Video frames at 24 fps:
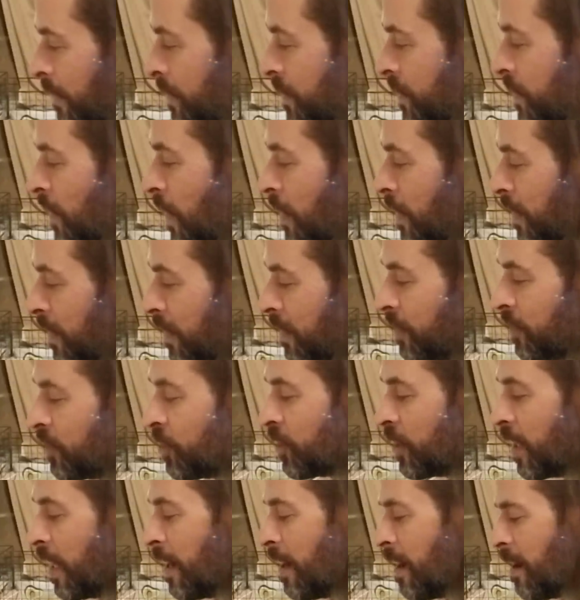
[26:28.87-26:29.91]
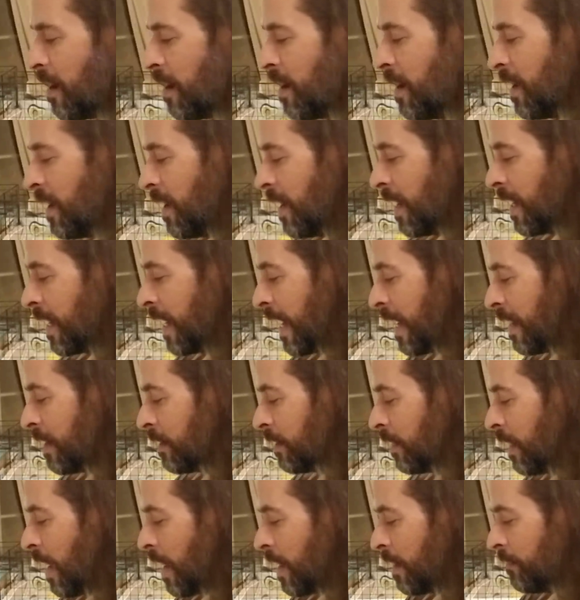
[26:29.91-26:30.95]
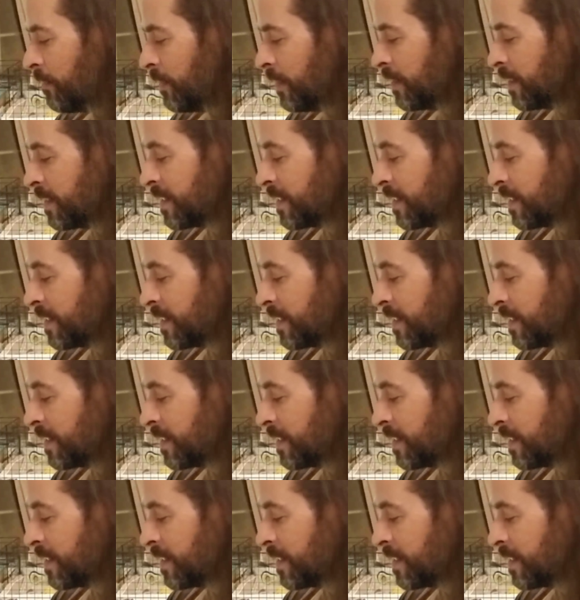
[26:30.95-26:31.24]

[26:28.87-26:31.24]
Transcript: Sonny and Cher. Again, a lot of the